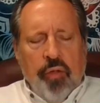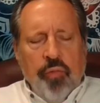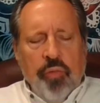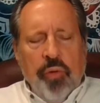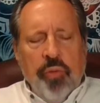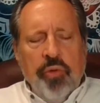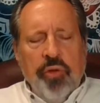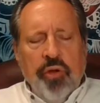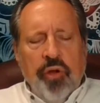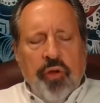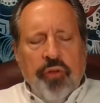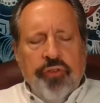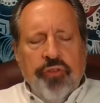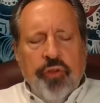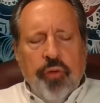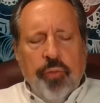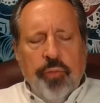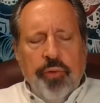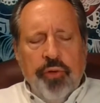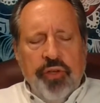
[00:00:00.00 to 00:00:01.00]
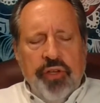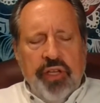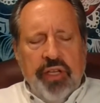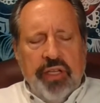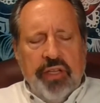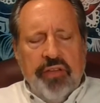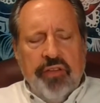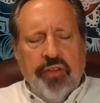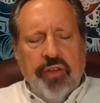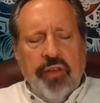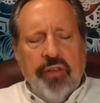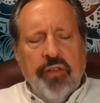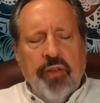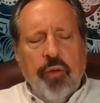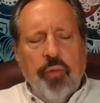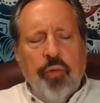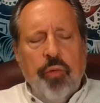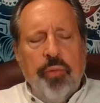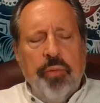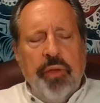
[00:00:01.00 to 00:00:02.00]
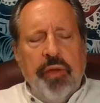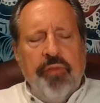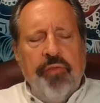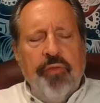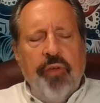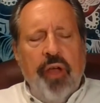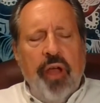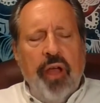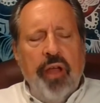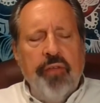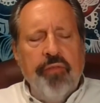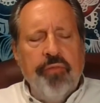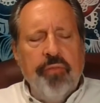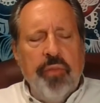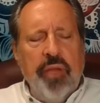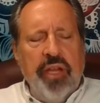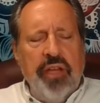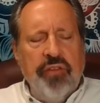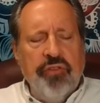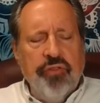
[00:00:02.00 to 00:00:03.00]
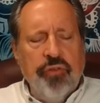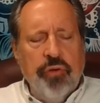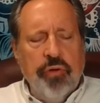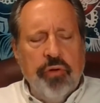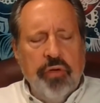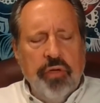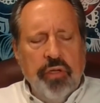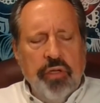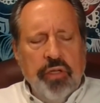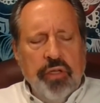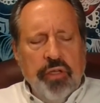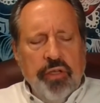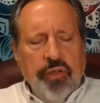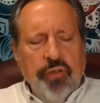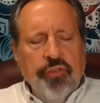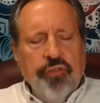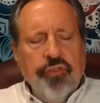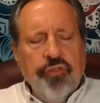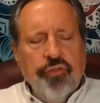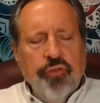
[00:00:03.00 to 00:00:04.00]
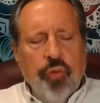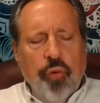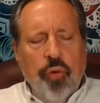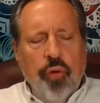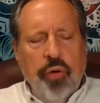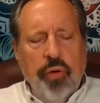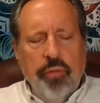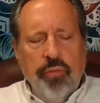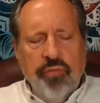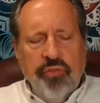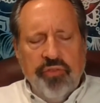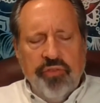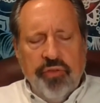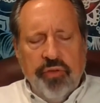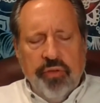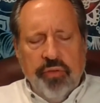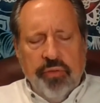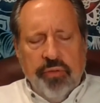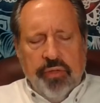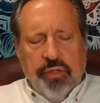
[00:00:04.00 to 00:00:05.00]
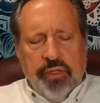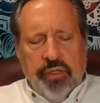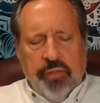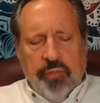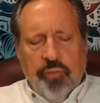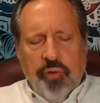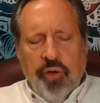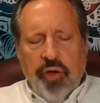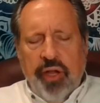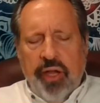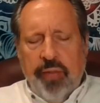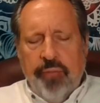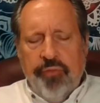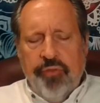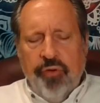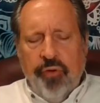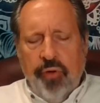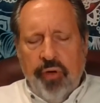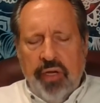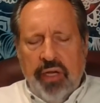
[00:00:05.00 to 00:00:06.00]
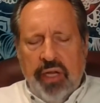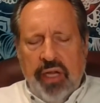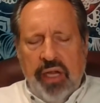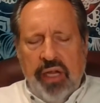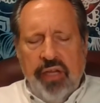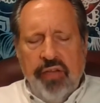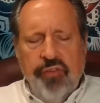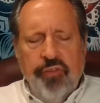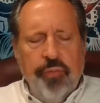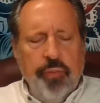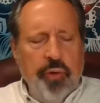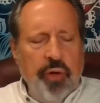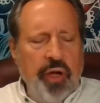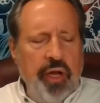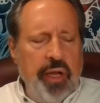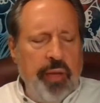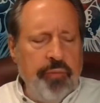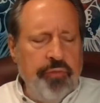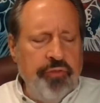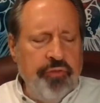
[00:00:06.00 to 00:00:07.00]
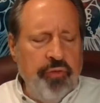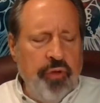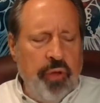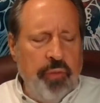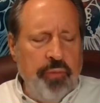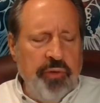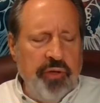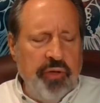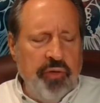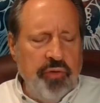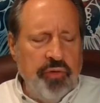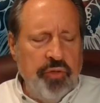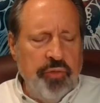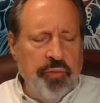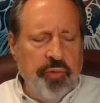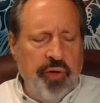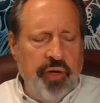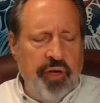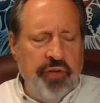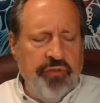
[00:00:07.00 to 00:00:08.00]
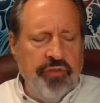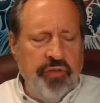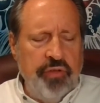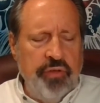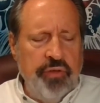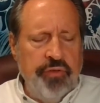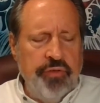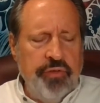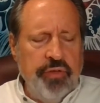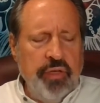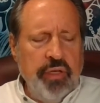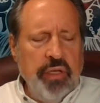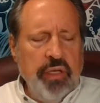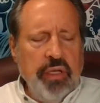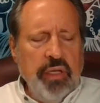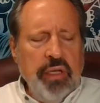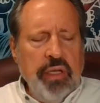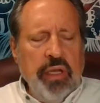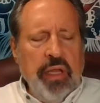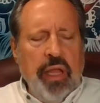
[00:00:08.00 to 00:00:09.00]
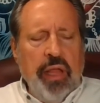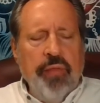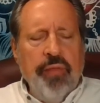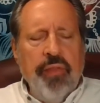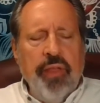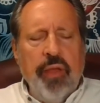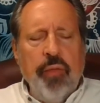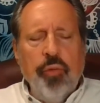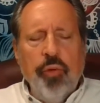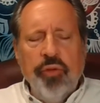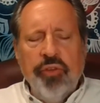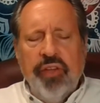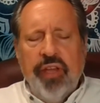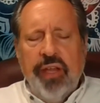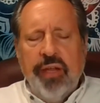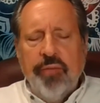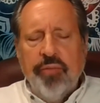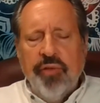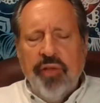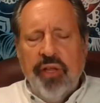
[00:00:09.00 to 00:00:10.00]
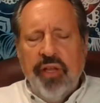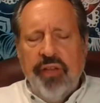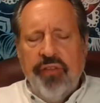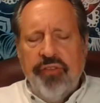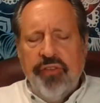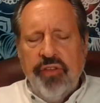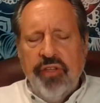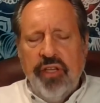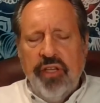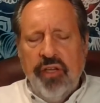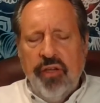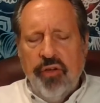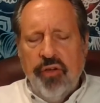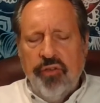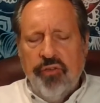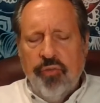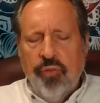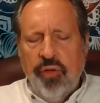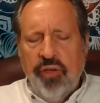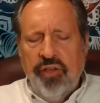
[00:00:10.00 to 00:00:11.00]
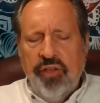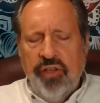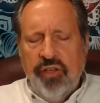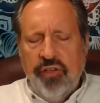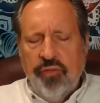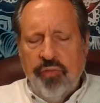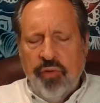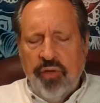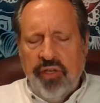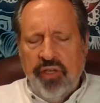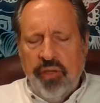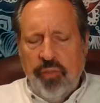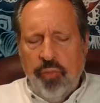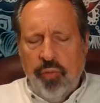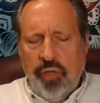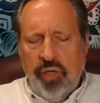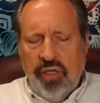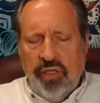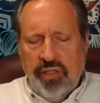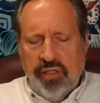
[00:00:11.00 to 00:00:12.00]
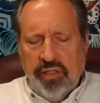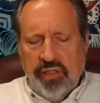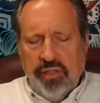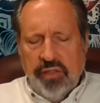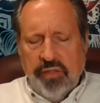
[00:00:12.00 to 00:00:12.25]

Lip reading: We would also predict that there will be 5 major storms, perhaps hurricanes, perhaps tropical depressions, and they will take place in the year 2021.